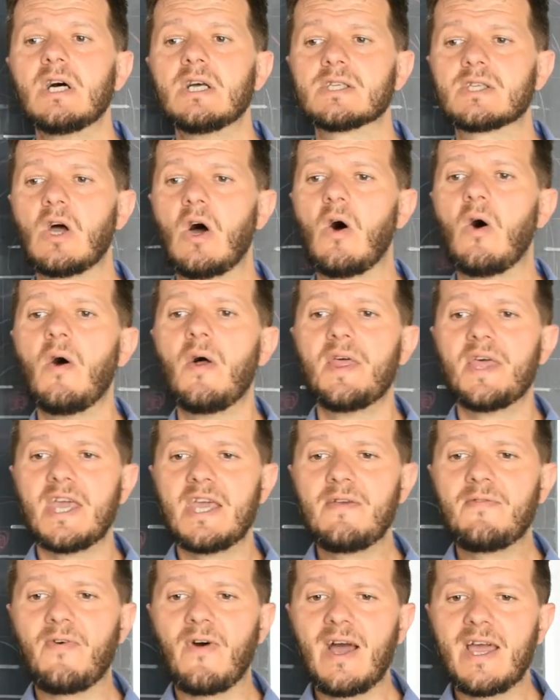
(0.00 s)
So
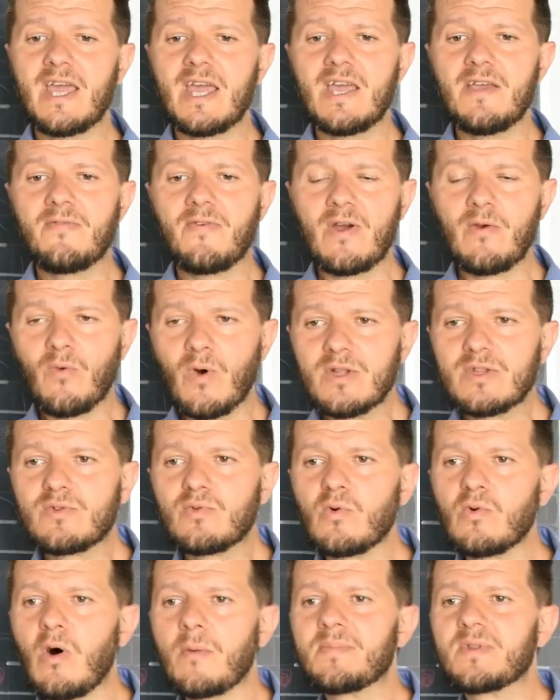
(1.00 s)
if I want
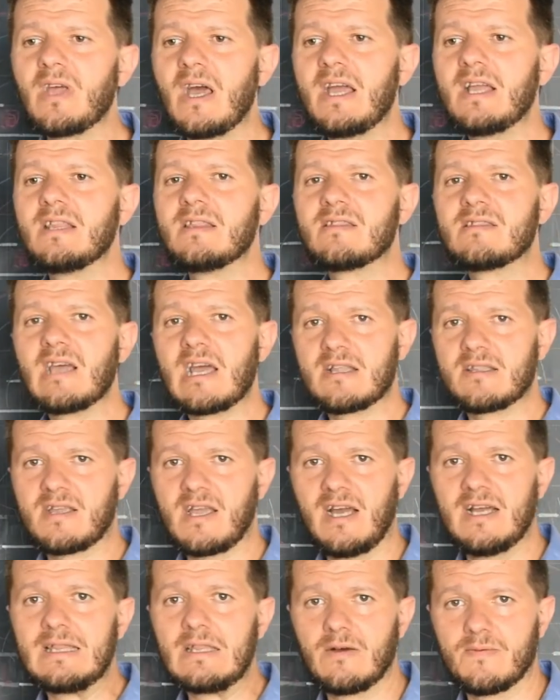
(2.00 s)
to obtain that
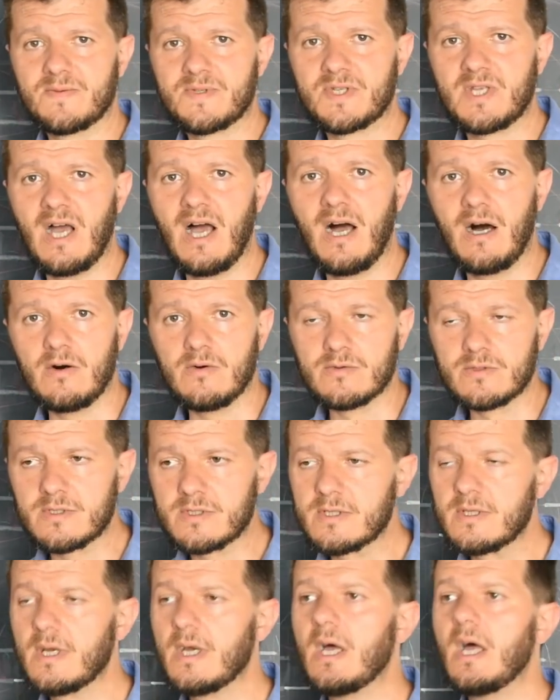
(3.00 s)
kind of sound,